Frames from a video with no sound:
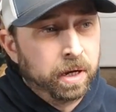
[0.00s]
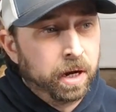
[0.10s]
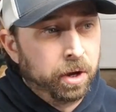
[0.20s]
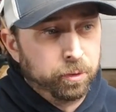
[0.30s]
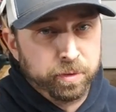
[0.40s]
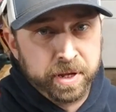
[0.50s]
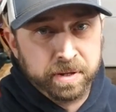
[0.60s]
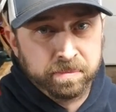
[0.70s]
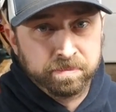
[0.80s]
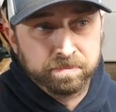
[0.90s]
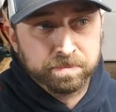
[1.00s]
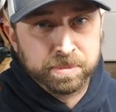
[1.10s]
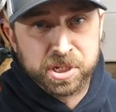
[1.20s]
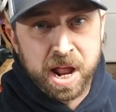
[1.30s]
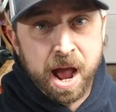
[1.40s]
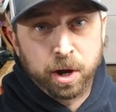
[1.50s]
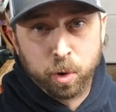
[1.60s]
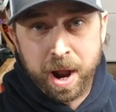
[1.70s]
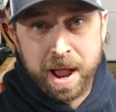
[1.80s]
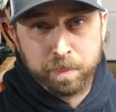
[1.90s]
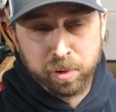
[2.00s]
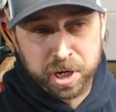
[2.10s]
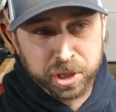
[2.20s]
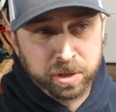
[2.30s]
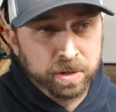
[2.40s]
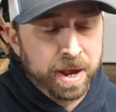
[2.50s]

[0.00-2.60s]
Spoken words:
other than stock or high pressure.